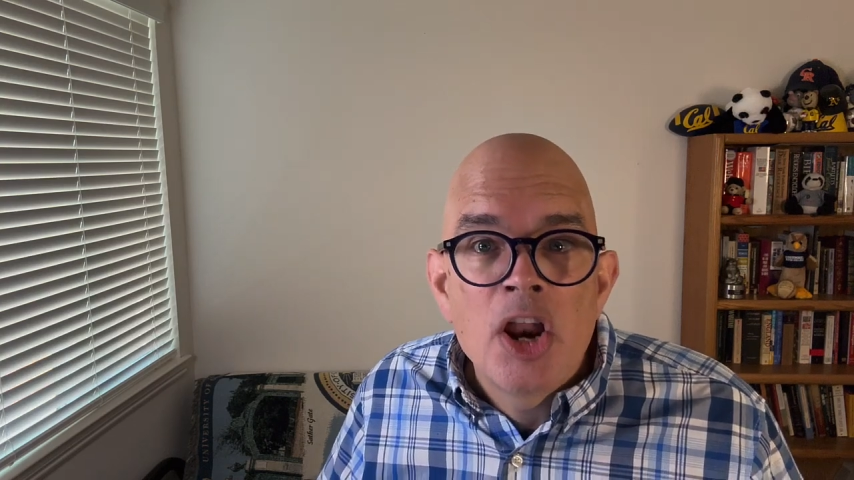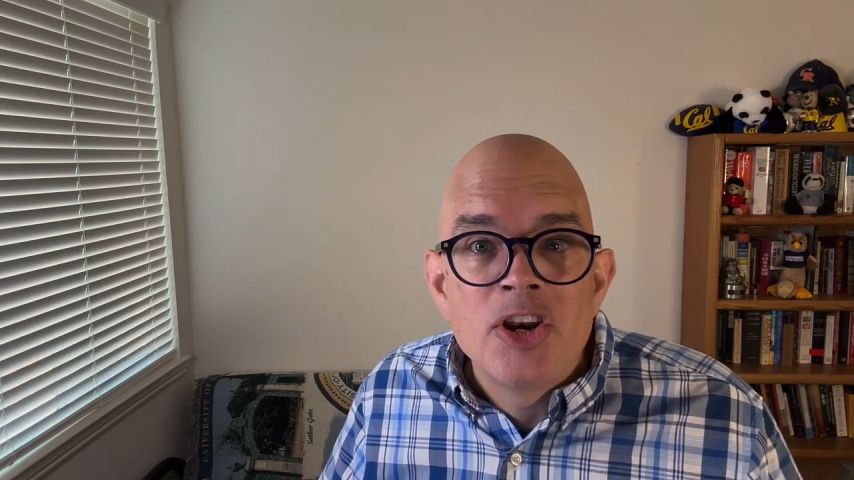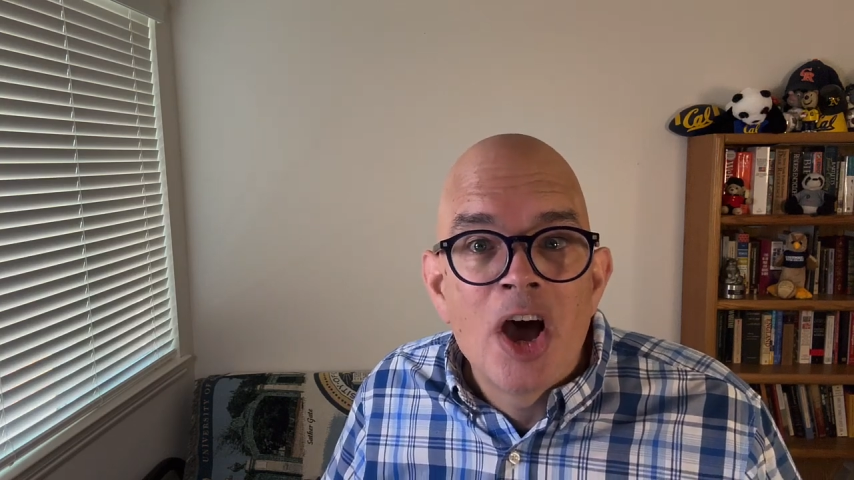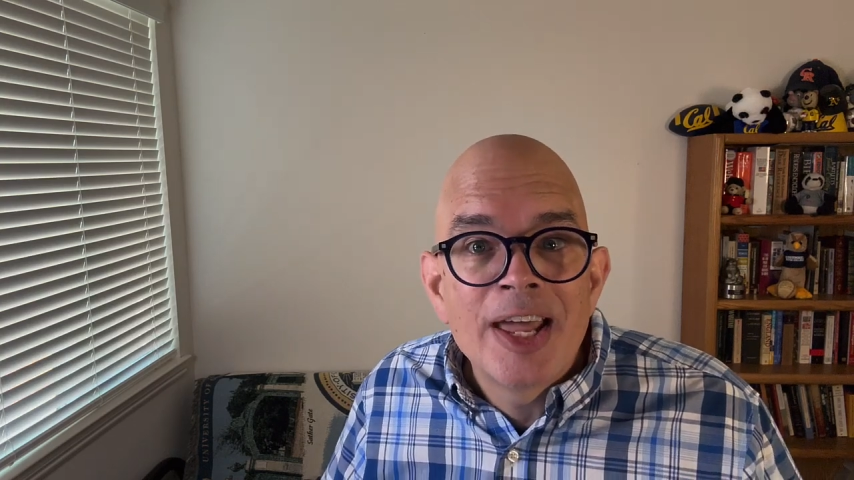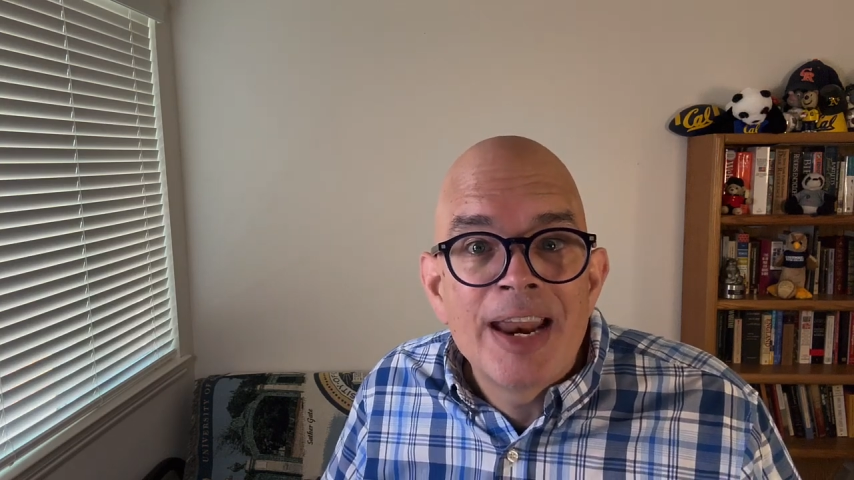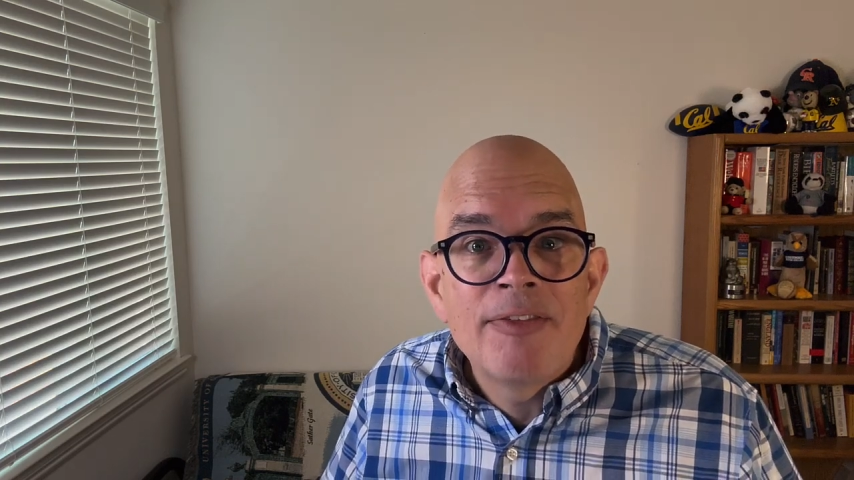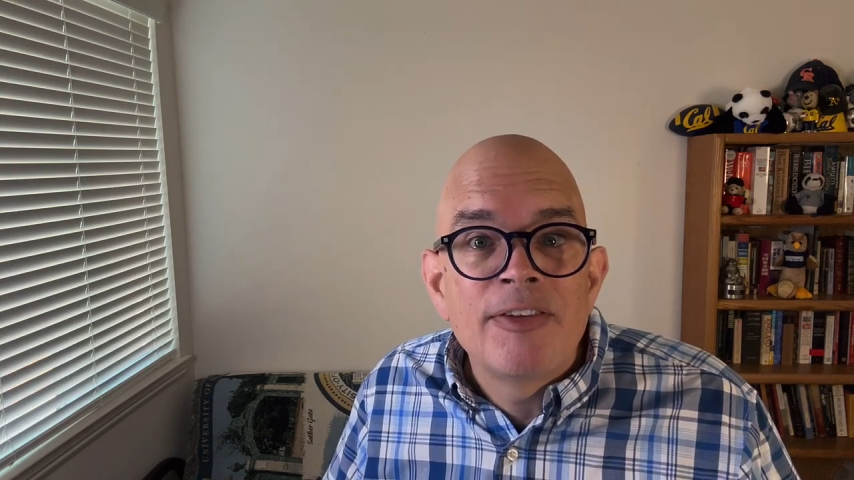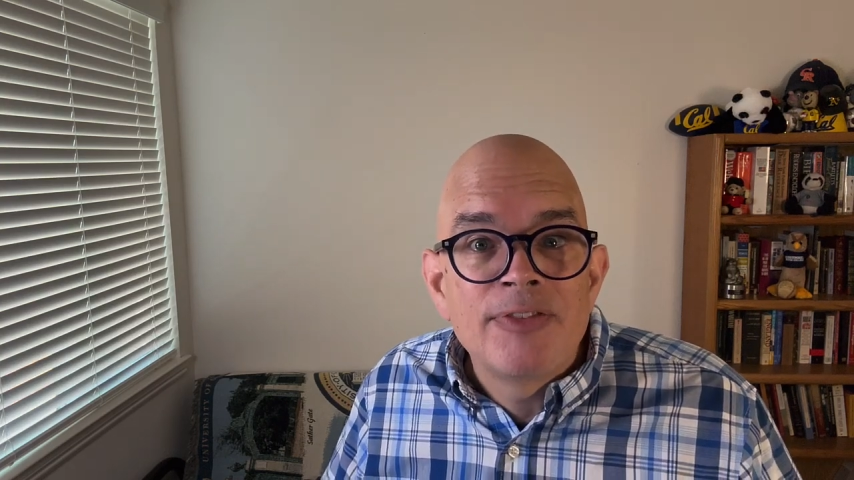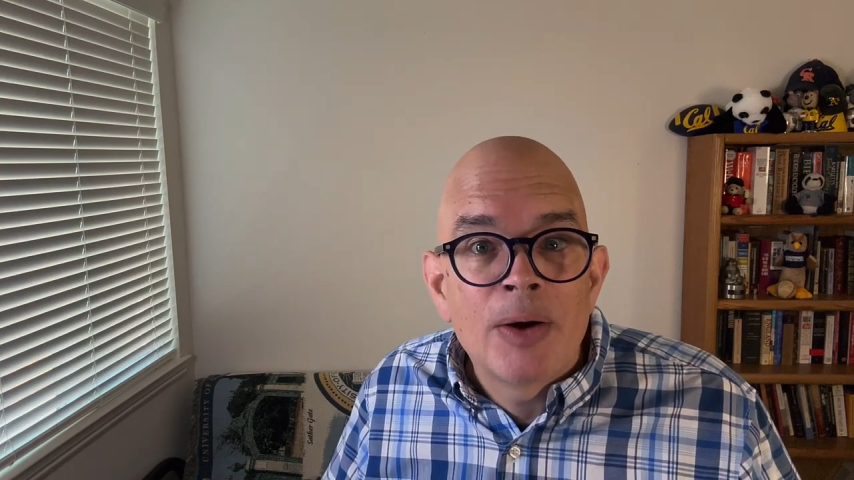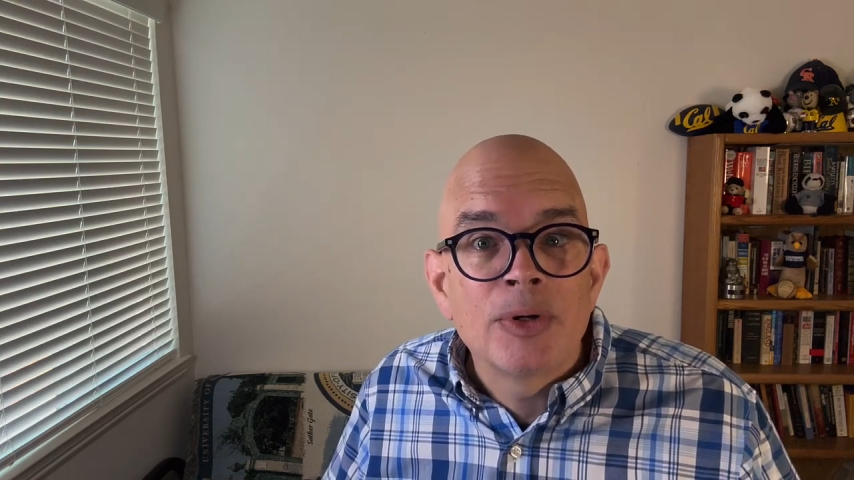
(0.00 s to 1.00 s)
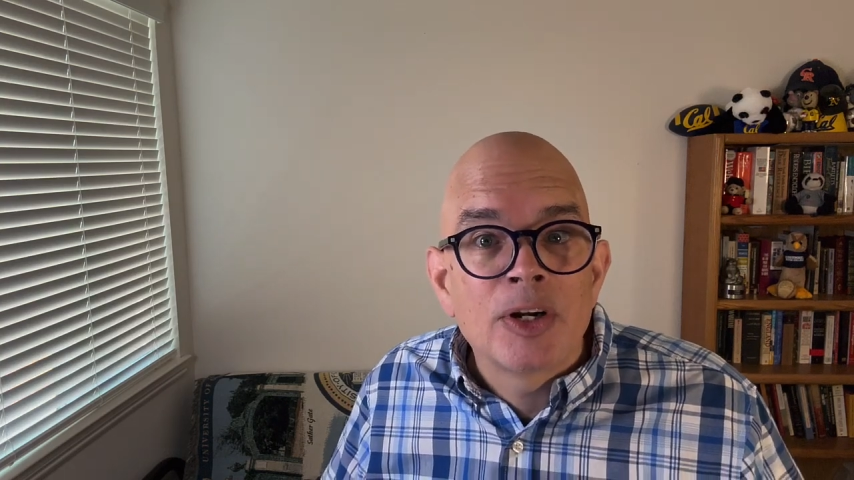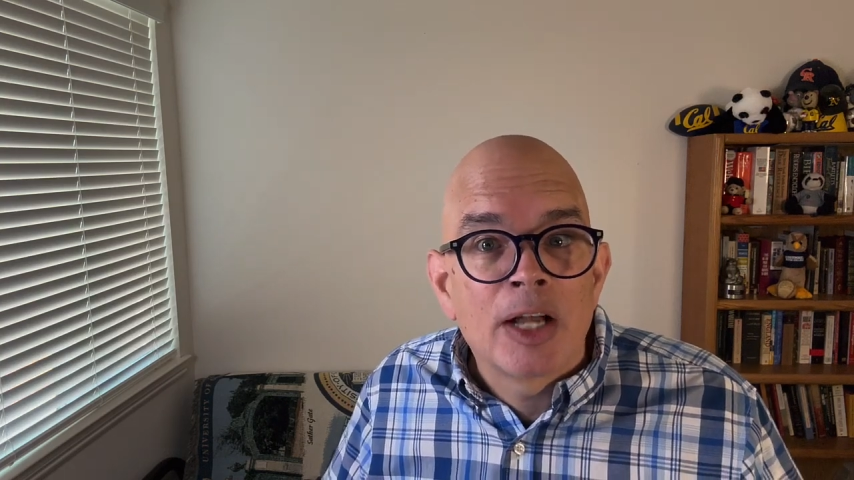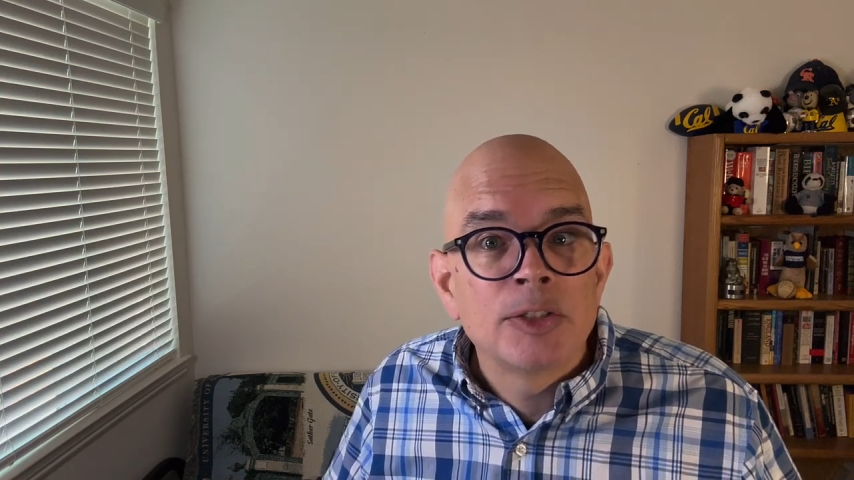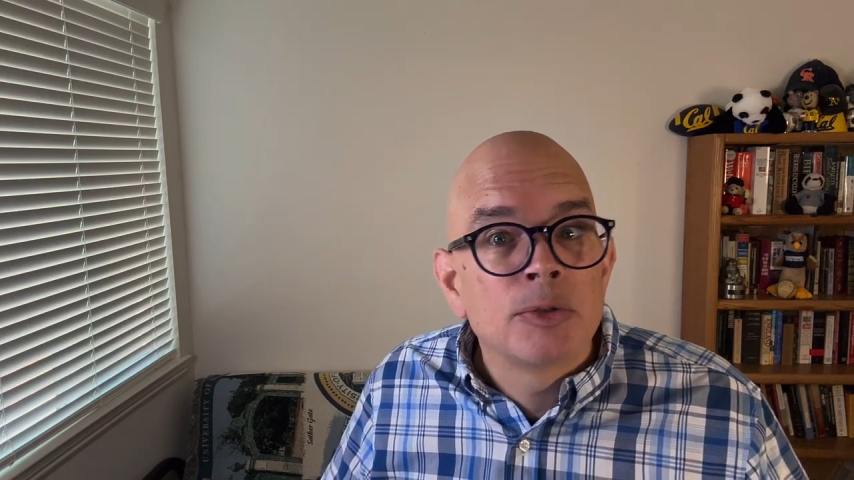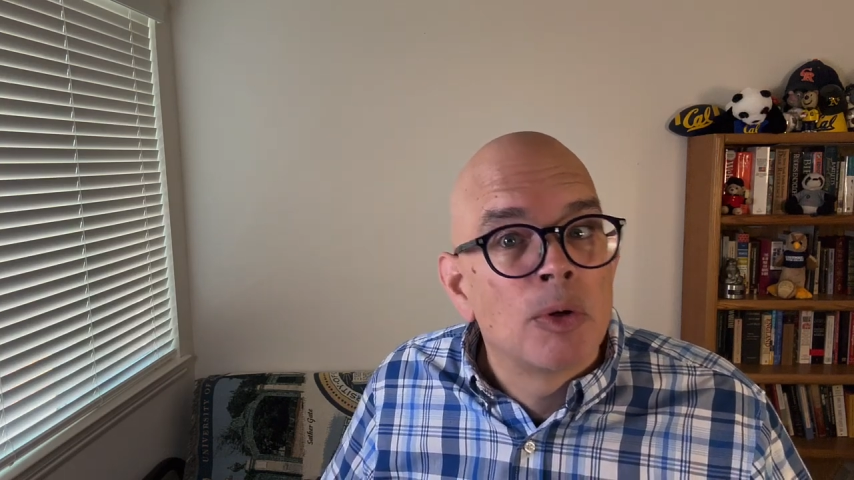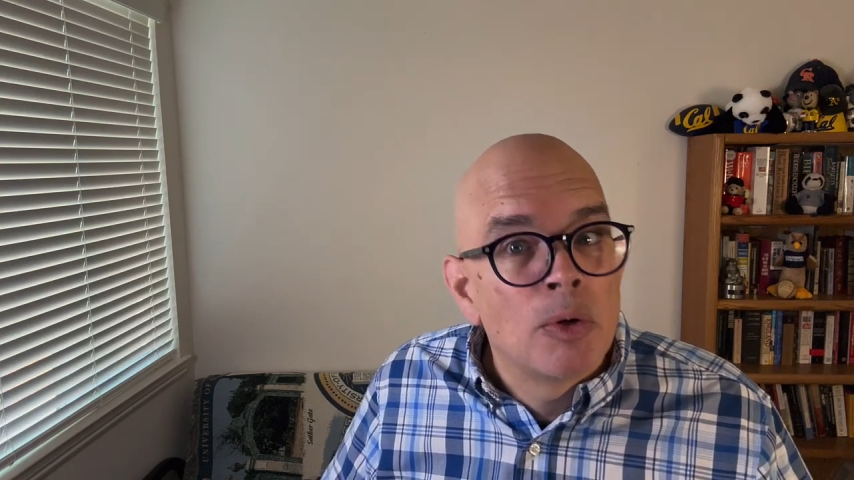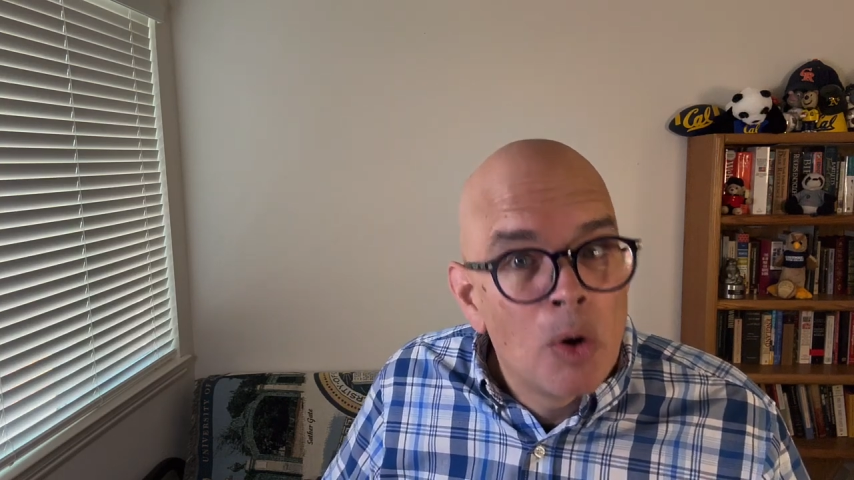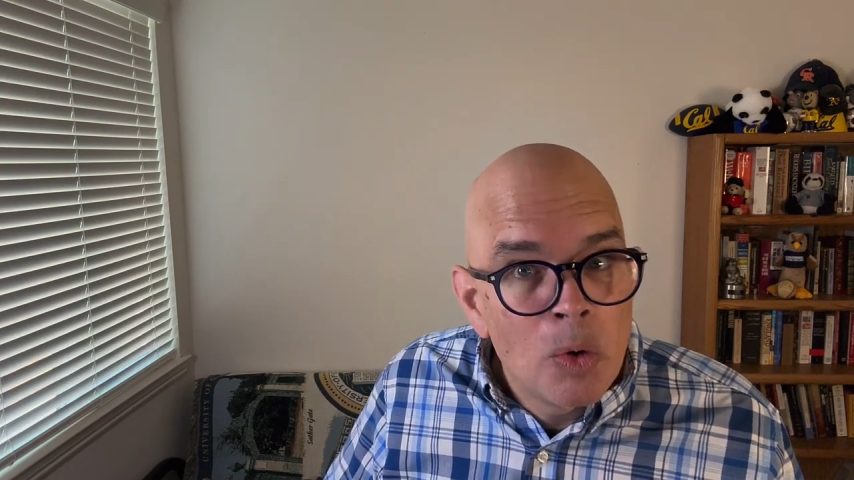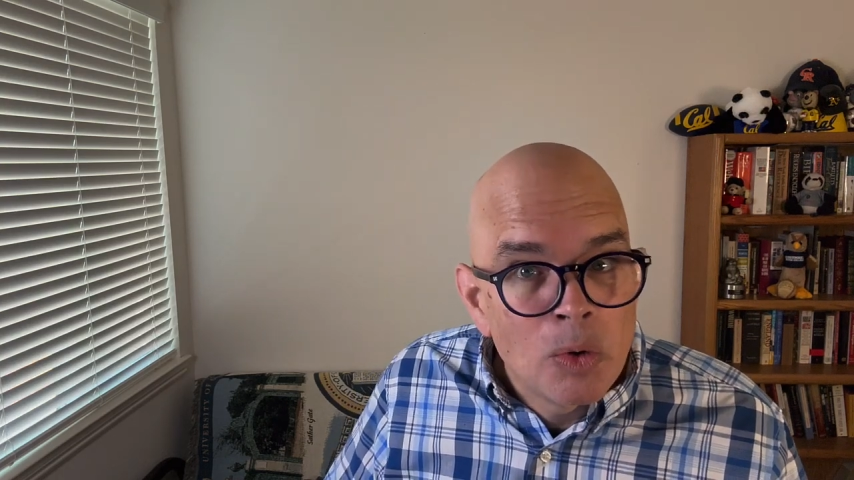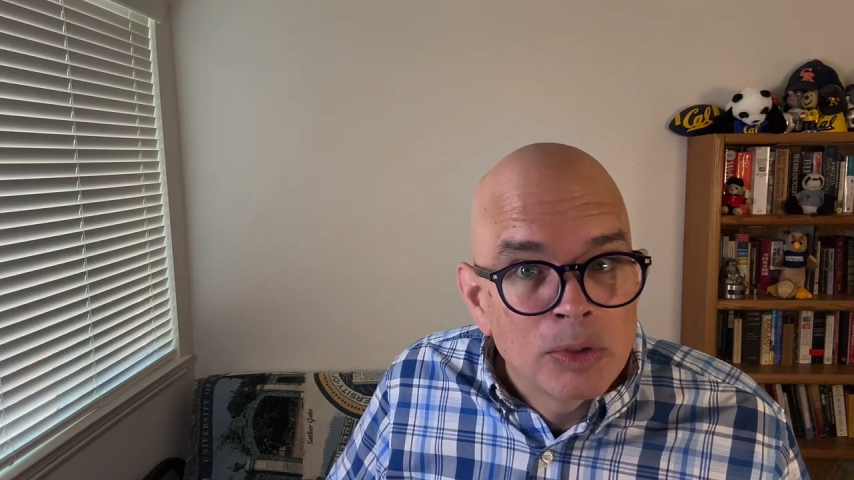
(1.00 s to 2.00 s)
Not every founder got to grow
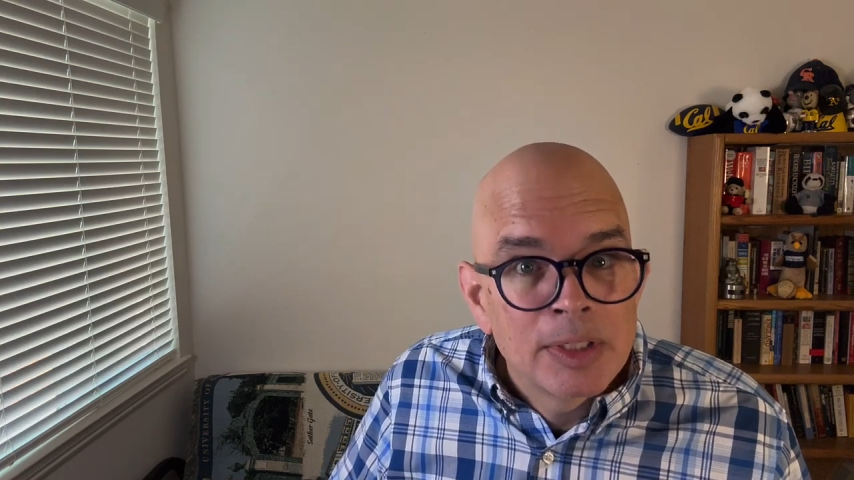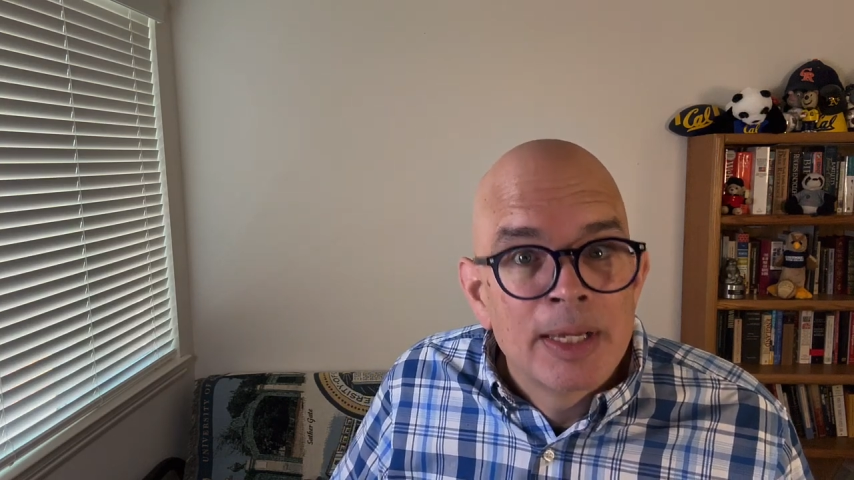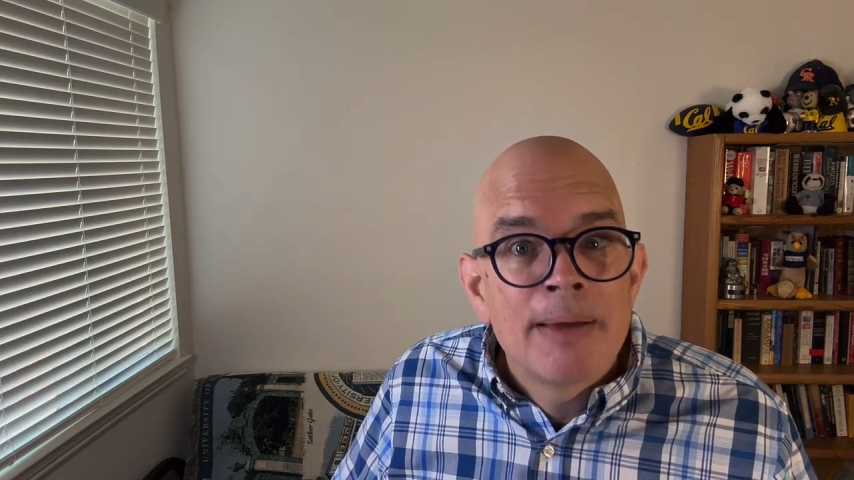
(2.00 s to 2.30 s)
old,